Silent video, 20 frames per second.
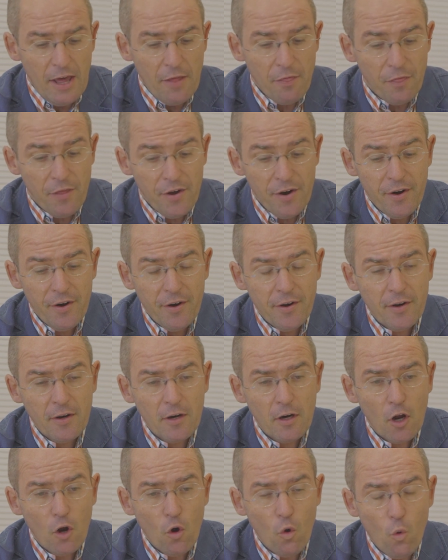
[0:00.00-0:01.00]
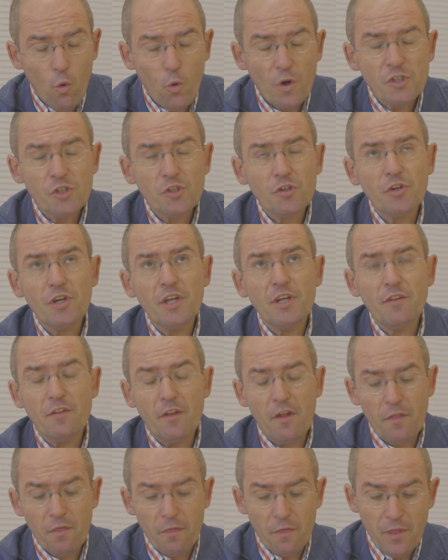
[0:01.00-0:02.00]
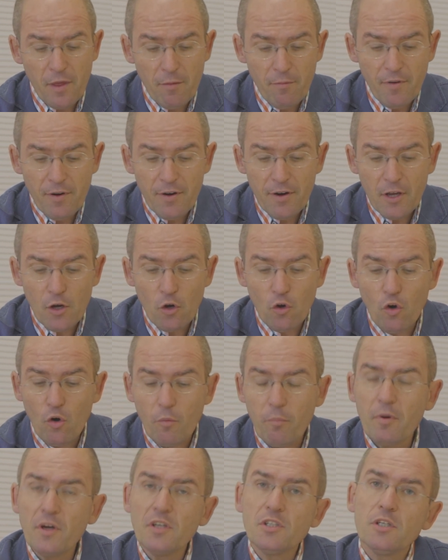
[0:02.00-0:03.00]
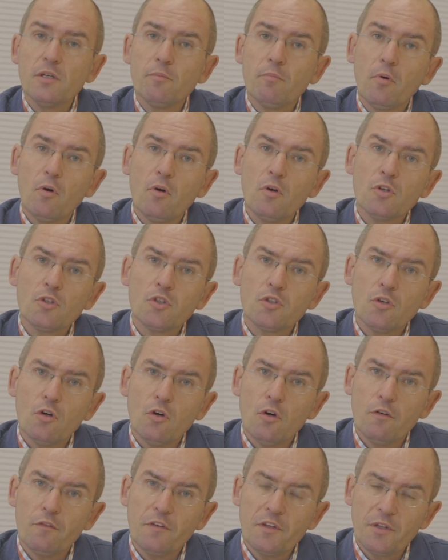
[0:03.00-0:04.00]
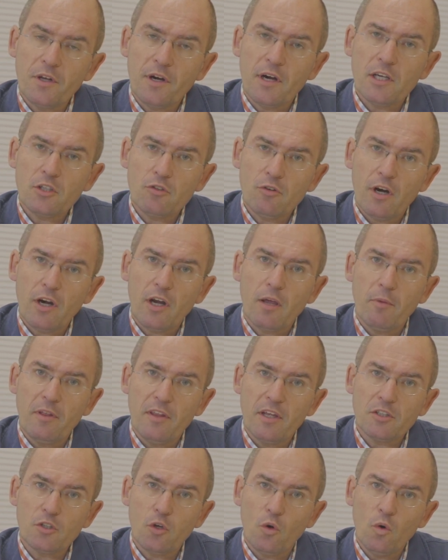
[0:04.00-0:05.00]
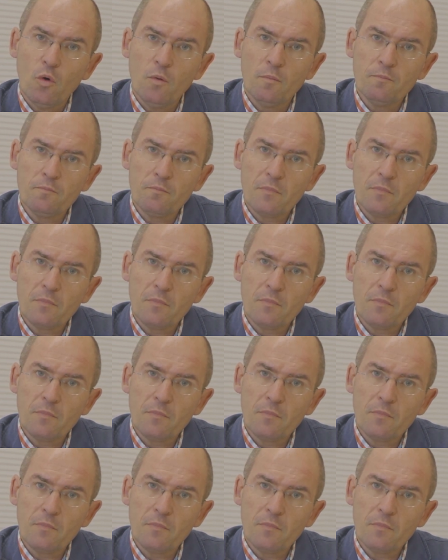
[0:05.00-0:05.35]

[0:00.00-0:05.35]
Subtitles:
They're questioning the very core principles of international human rights law,